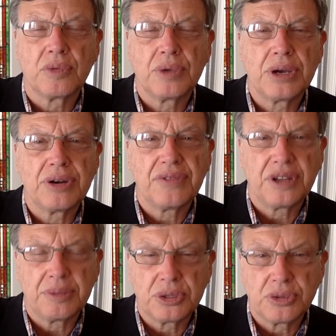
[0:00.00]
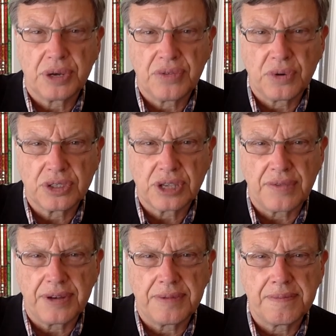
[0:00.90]
We are available
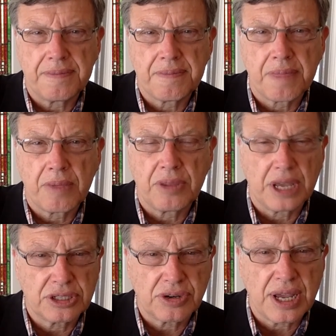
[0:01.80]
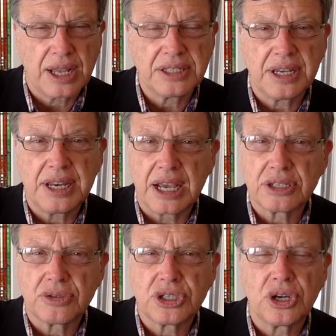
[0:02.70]
24/7 with extra content,
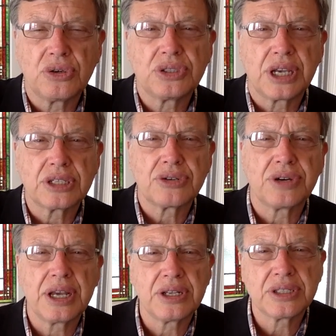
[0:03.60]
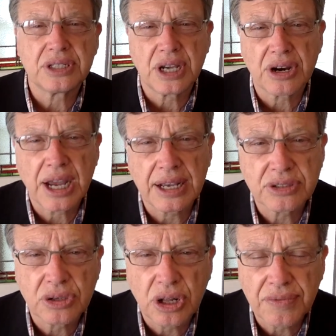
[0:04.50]
extra shows, extra analysis,
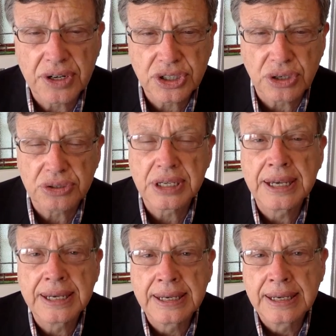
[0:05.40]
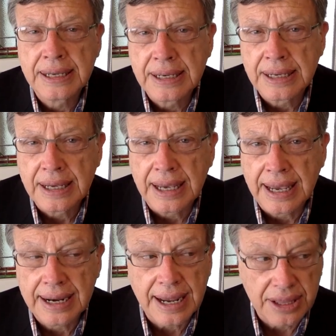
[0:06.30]
archives to all of our shows.
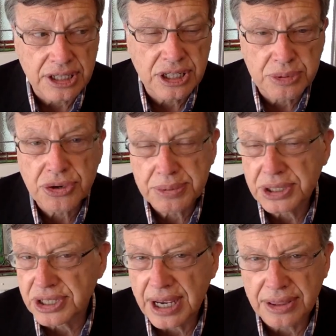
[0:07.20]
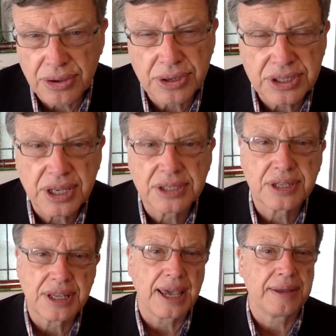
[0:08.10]
And on the subscription side, 30 cents
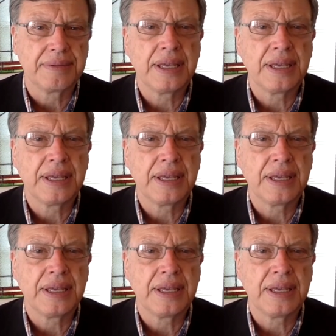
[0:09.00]
a day.